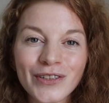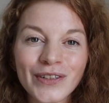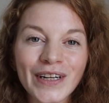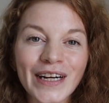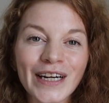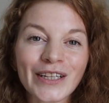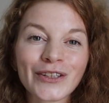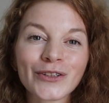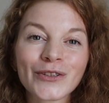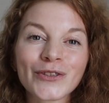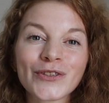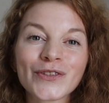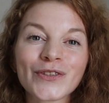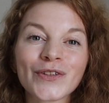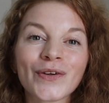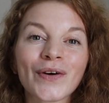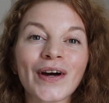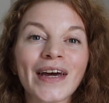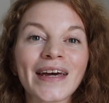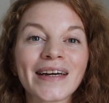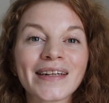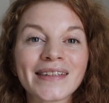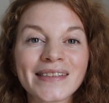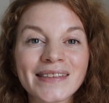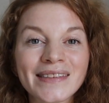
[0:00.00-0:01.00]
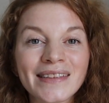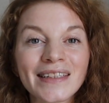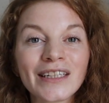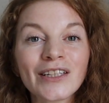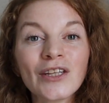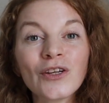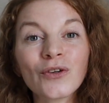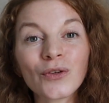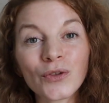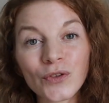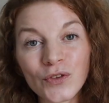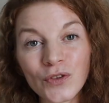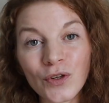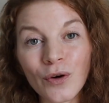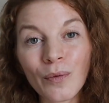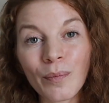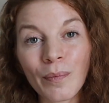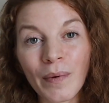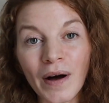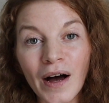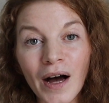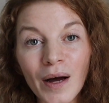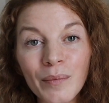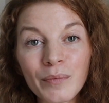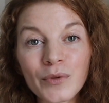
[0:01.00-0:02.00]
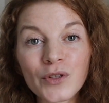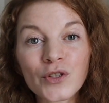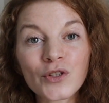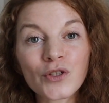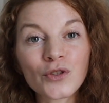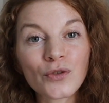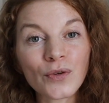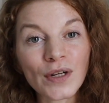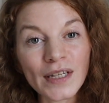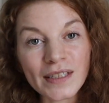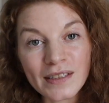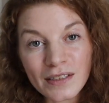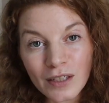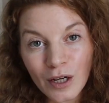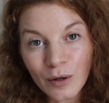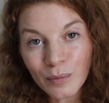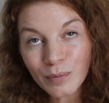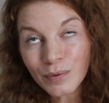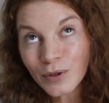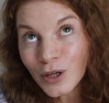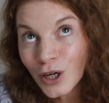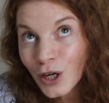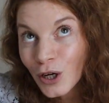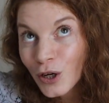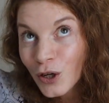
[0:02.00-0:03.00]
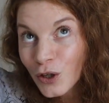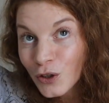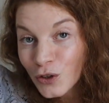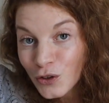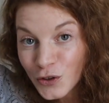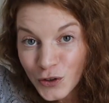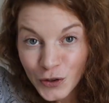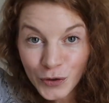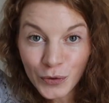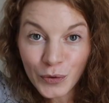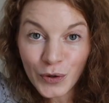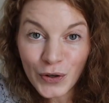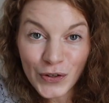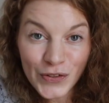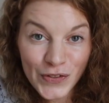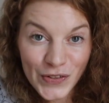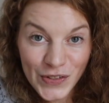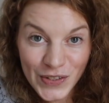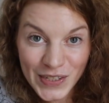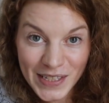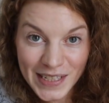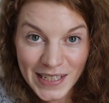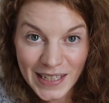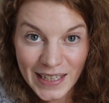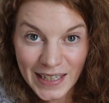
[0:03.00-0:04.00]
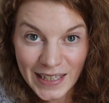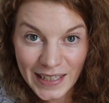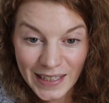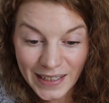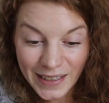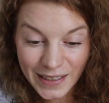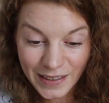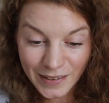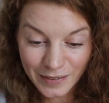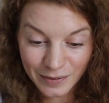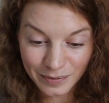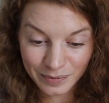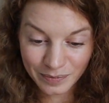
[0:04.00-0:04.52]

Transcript: you can also extend your top arm straight up towards the ceiling.